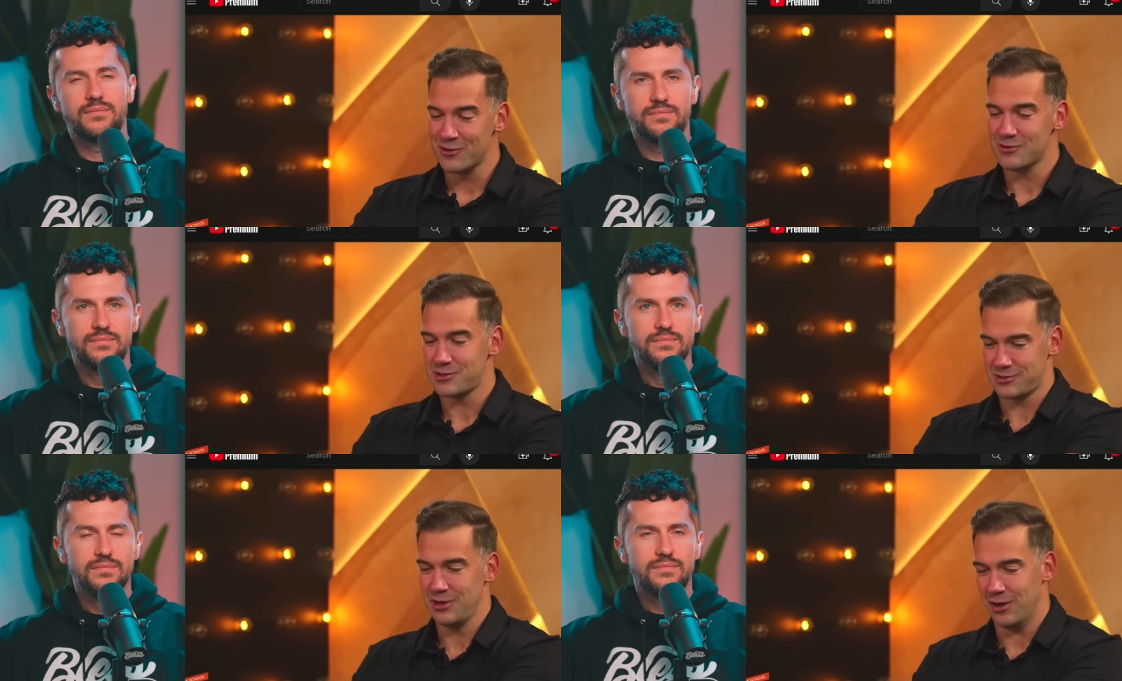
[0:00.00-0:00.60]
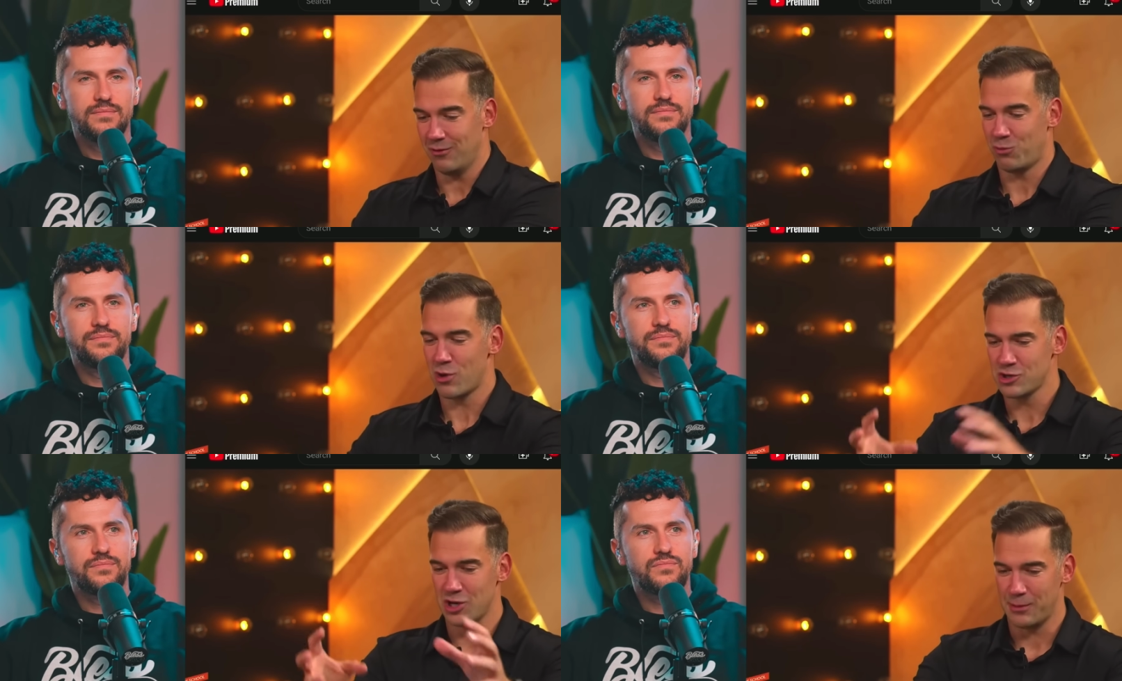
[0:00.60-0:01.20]
Speaker 1: those, you know,
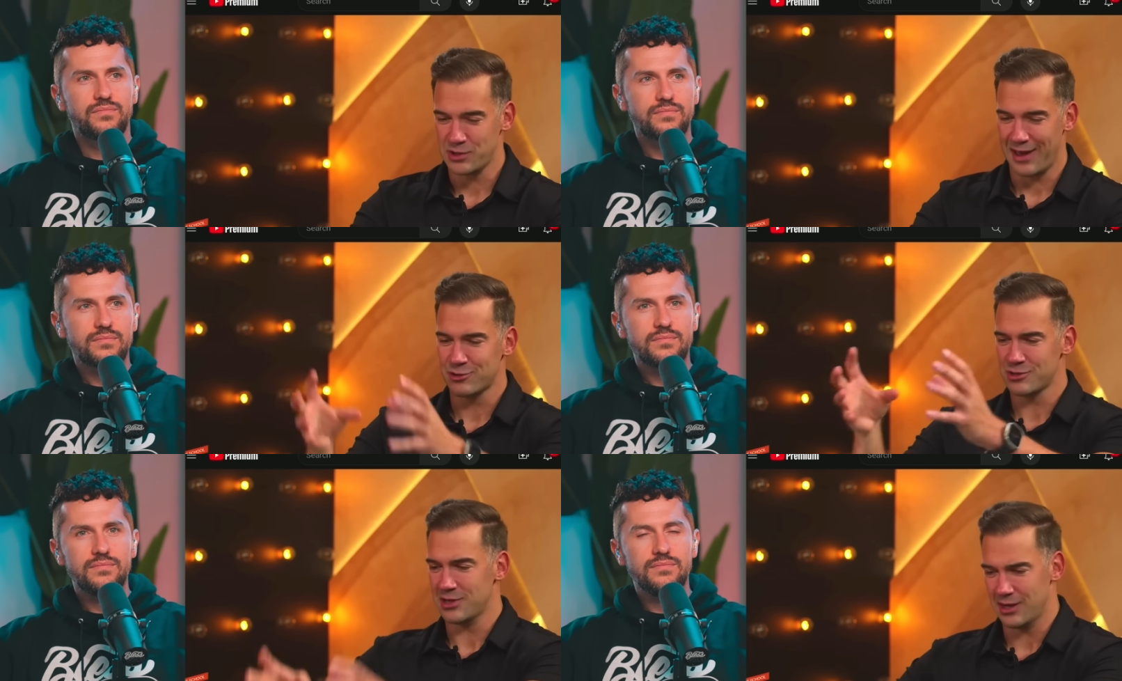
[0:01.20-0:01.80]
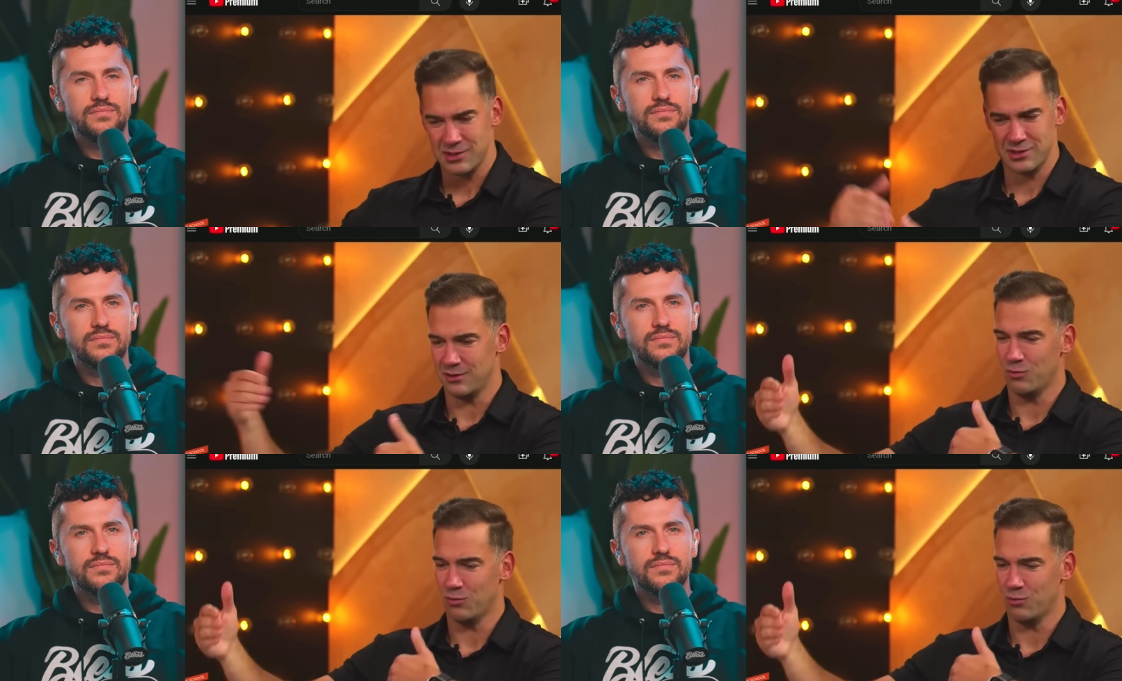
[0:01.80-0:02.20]
workshops and exercises